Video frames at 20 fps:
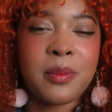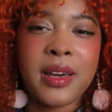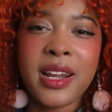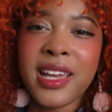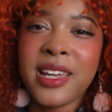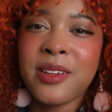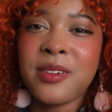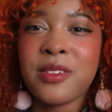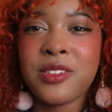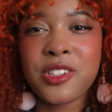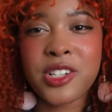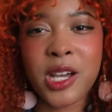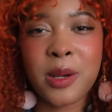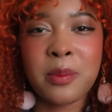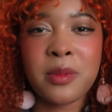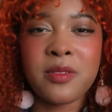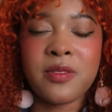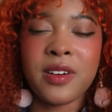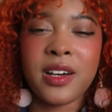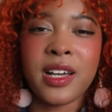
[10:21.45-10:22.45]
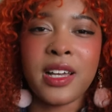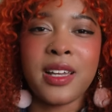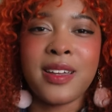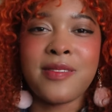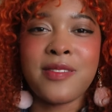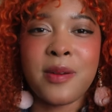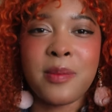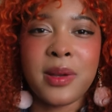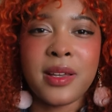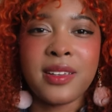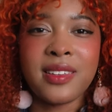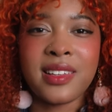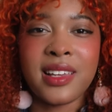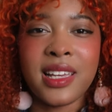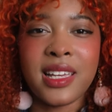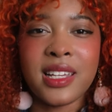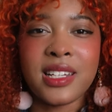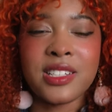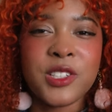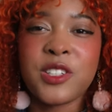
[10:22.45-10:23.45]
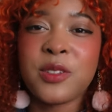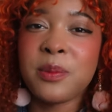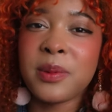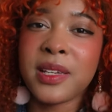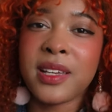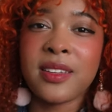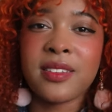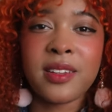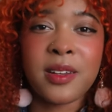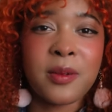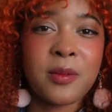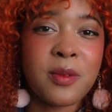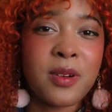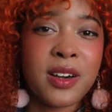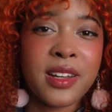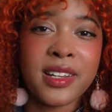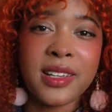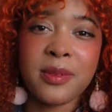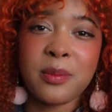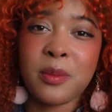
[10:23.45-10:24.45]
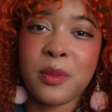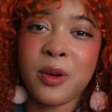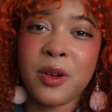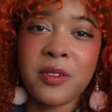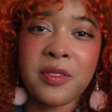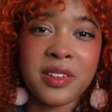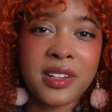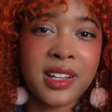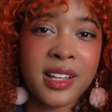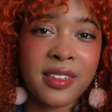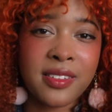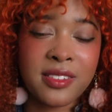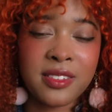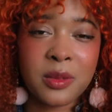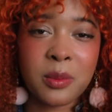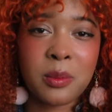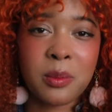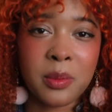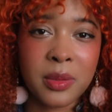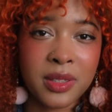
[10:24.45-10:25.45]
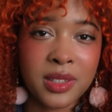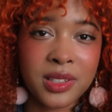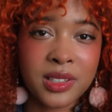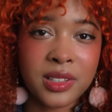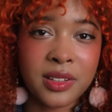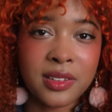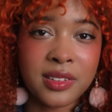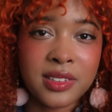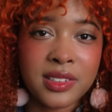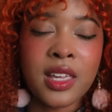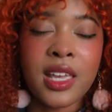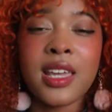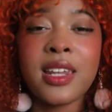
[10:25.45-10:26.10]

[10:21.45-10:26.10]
But I use Shopify for my site just because I wanted more of a custom build.